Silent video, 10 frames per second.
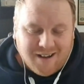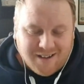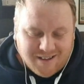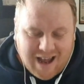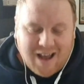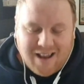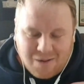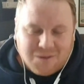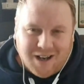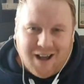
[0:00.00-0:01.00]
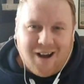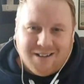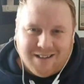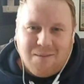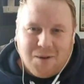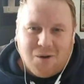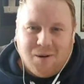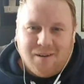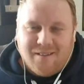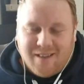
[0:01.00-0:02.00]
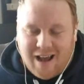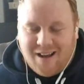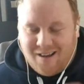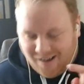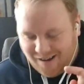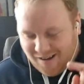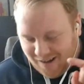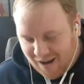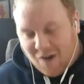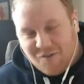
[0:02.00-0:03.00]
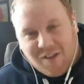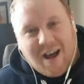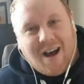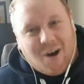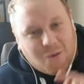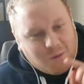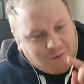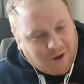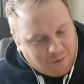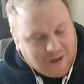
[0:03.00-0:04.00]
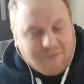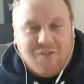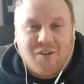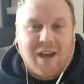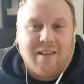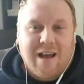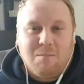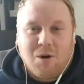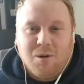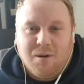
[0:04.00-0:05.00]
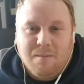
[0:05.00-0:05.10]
That was class, that moment. That I love that. I will never forget that moment.